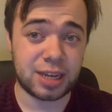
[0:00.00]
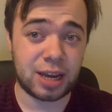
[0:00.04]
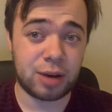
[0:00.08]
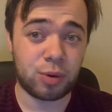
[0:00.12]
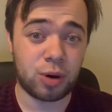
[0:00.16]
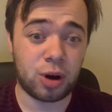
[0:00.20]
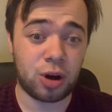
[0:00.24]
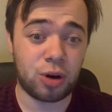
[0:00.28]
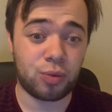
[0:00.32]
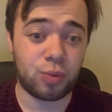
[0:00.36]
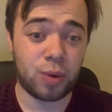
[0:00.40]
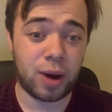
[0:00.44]
They
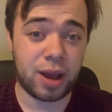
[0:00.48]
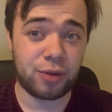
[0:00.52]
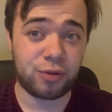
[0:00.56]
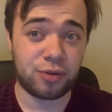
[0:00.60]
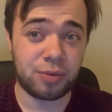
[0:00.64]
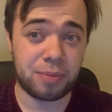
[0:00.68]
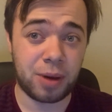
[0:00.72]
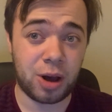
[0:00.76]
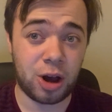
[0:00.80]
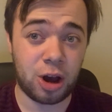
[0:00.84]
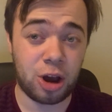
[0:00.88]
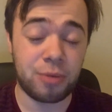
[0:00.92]
were away
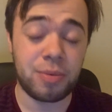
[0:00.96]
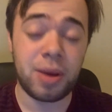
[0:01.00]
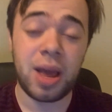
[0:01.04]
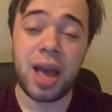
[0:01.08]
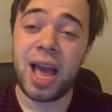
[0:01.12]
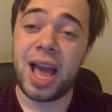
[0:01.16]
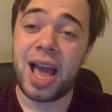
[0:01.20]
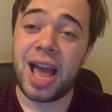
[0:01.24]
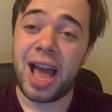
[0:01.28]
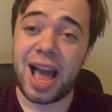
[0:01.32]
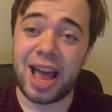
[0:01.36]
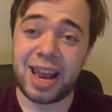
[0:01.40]
from home,
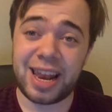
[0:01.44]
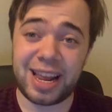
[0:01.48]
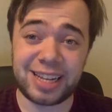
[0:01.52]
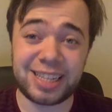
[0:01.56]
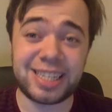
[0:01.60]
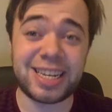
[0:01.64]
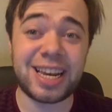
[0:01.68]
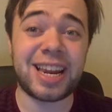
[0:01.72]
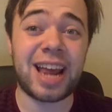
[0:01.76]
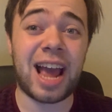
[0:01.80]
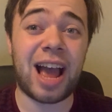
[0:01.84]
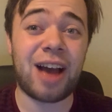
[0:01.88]
and they
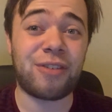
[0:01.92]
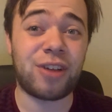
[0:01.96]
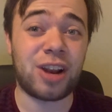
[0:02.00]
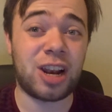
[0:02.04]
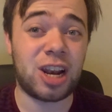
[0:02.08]
did have a